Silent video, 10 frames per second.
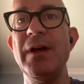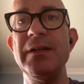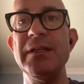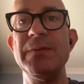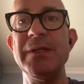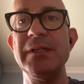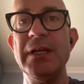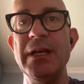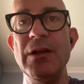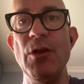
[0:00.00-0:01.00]
fund is
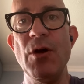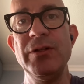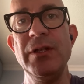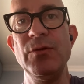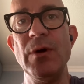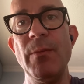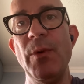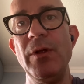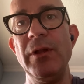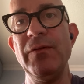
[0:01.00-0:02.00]
basically locked into a
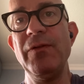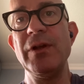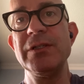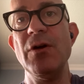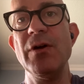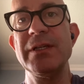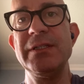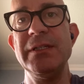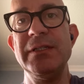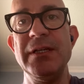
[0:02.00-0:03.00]
vault for as long
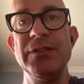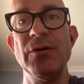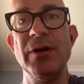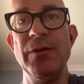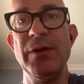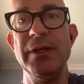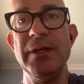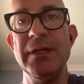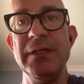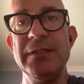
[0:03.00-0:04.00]
as this S token
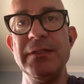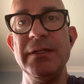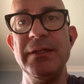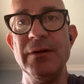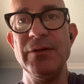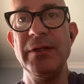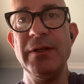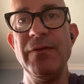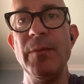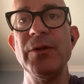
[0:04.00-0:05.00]
thing is sitting on the
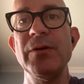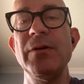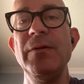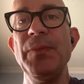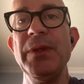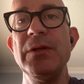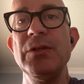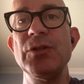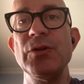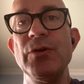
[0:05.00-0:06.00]
DeFi protocol.
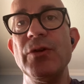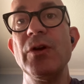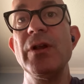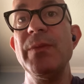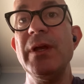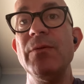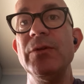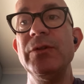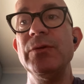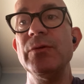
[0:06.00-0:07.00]
So you're not going to be
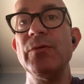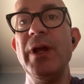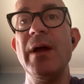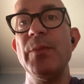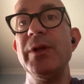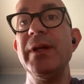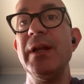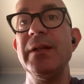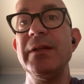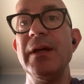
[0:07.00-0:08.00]
able to
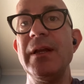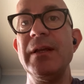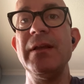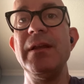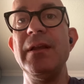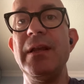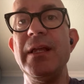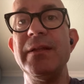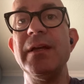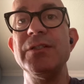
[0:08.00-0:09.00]
rehypothecate it and
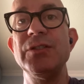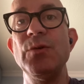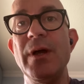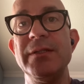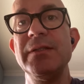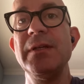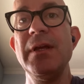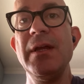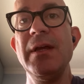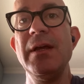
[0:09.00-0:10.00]
lend against it twice.
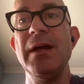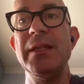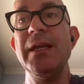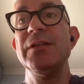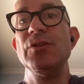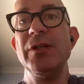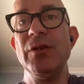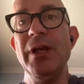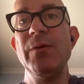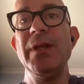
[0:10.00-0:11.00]
And in case you need
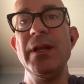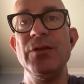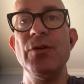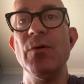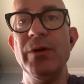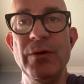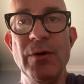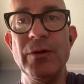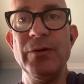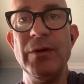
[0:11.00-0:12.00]
to liquidate it, you know where to
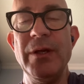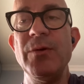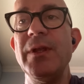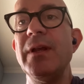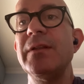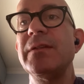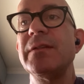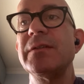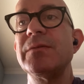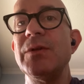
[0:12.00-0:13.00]
go to liquidate it.
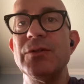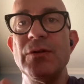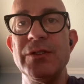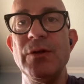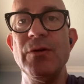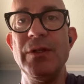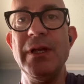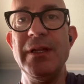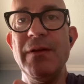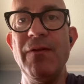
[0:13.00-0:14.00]
So because also,
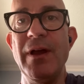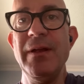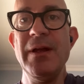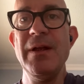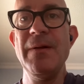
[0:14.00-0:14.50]
in DeFi,